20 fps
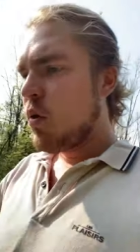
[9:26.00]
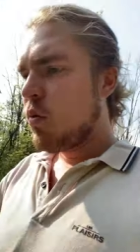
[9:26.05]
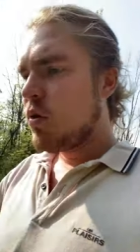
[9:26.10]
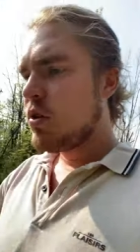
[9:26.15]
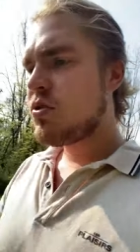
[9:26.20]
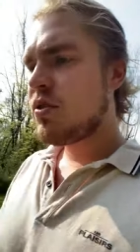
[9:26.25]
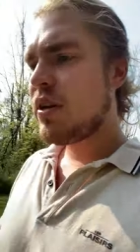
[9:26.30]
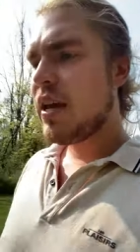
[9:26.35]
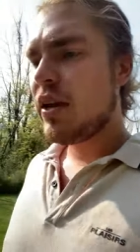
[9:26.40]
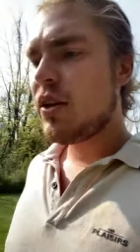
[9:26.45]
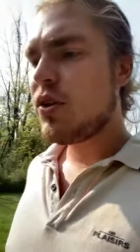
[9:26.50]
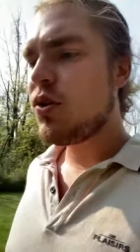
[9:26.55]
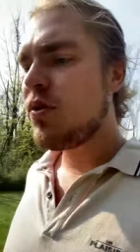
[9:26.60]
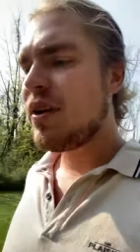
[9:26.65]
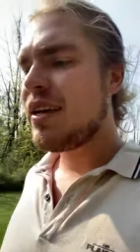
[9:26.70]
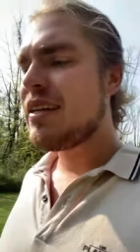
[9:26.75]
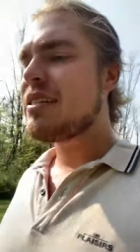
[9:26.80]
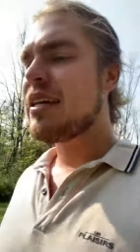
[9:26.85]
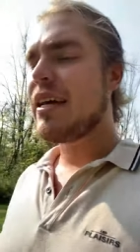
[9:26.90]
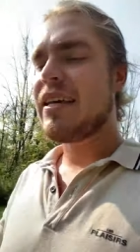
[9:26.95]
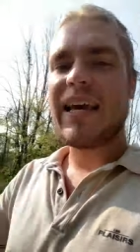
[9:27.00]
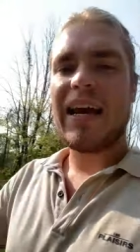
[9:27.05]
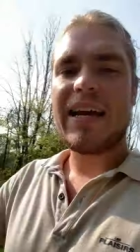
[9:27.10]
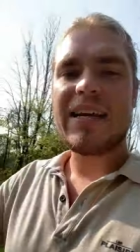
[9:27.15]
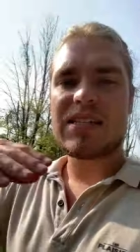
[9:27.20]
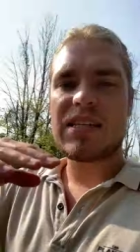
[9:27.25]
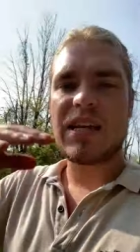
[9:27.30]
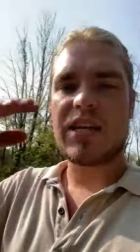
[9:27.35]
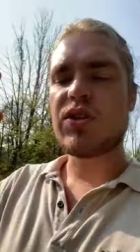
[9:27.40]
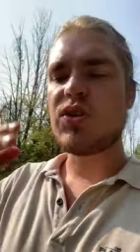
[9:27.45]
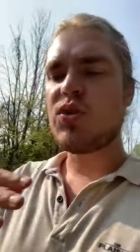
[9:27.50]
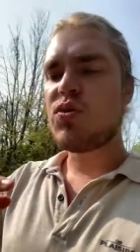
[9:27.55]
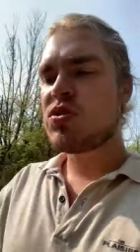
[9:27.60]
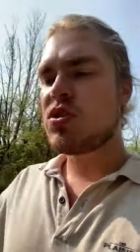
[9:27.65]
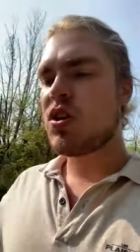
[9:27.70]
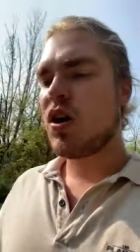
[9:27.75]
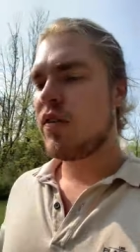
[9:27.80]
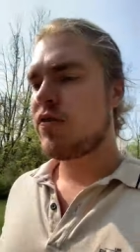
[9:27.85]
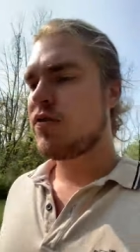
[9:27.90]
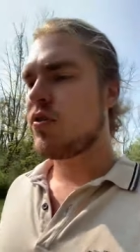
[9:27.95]
once you gain new insight, that is like new
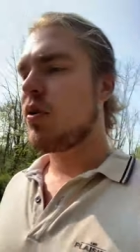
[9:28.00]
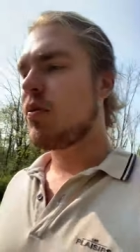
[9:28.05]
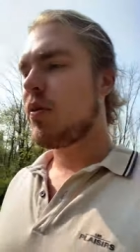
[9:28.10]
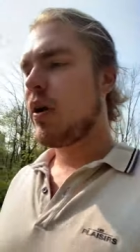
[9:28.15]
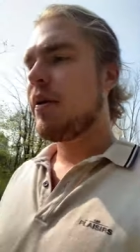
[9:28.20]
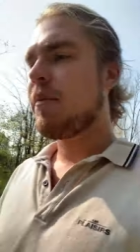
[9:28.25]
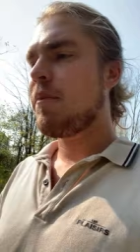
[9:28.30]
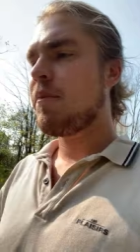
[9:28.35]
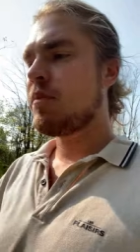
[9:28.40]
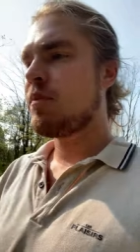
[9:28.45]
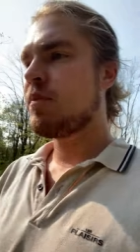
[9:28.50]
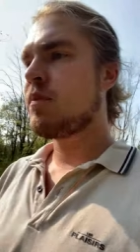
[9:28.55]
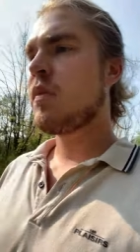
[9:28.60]
software, right?